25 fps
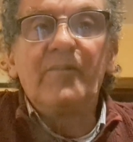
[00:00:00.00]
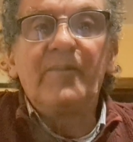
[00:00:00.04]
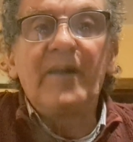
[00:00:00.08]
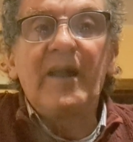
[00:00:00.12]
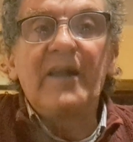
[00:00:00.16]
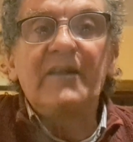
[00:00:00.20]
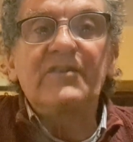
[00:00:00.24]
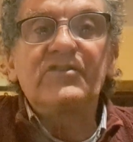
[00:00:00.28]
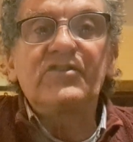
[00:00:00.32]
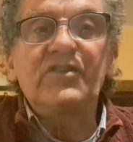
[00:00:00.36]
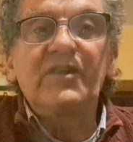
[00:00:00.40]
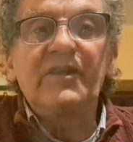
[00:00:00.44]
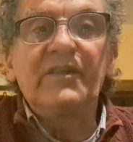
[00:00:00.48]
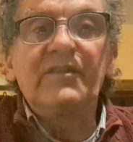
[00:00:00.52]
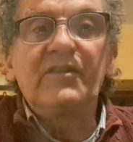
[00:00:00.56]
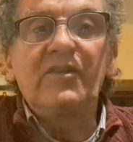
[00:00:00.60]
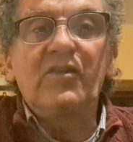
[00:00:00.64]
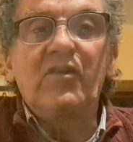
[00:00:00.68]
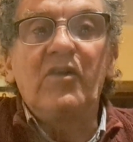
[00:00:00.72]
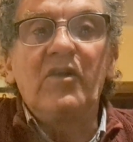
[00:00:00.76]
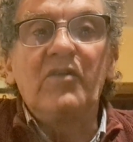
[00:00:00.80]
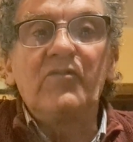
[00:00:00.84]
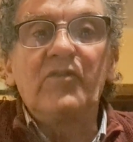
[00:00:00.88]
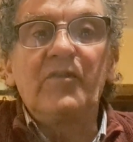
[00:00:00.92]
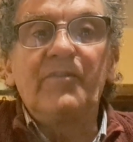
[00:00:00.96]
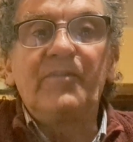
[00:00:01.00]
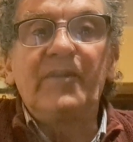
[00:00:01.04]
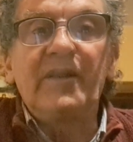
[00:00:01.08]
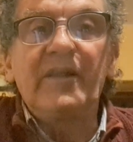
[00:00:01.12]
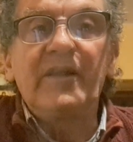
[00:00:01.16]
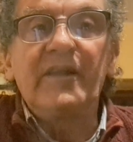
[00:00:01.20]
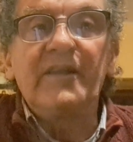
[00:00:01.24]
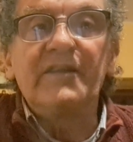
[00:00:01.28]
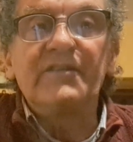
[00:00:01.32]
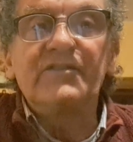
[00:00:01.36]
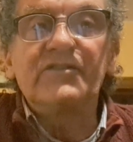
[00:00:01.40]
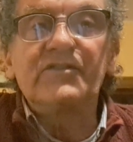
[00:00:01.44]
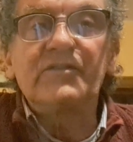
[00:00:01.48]
backed in the Galway
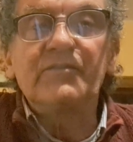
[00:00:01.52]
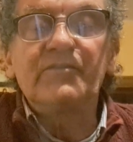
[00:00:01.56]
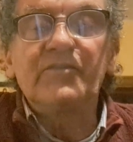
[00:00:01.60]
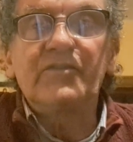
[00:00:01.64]
Plate,